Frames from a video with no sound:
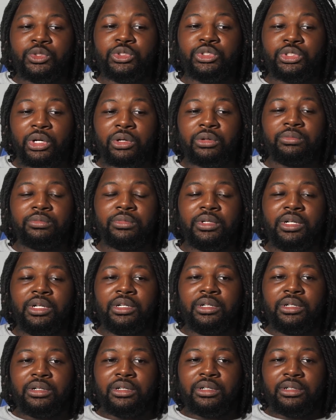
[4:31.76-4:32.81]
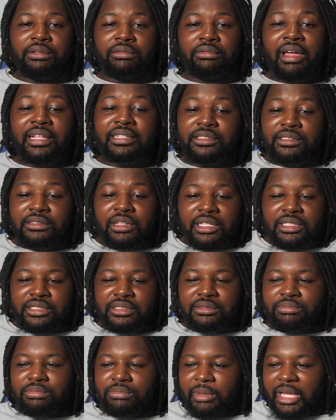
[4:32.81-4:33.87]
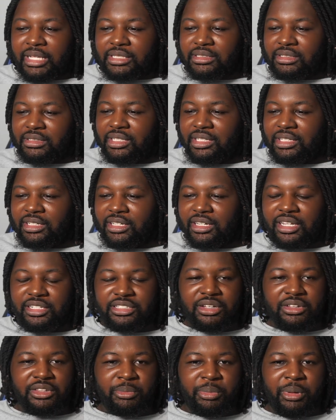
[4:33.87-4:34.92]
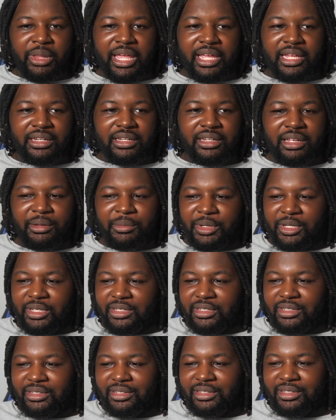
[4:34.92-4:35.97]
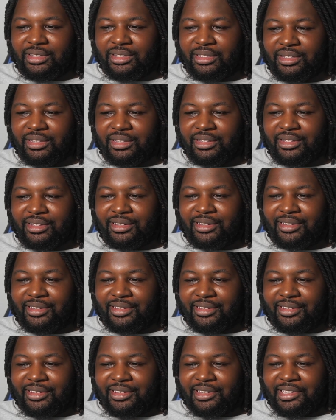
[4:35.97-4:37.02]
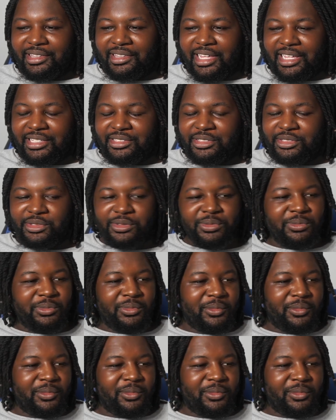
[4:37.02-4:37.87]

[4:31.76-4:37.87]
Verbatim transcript: so that's that's basically in a nutshell the plan i mean that's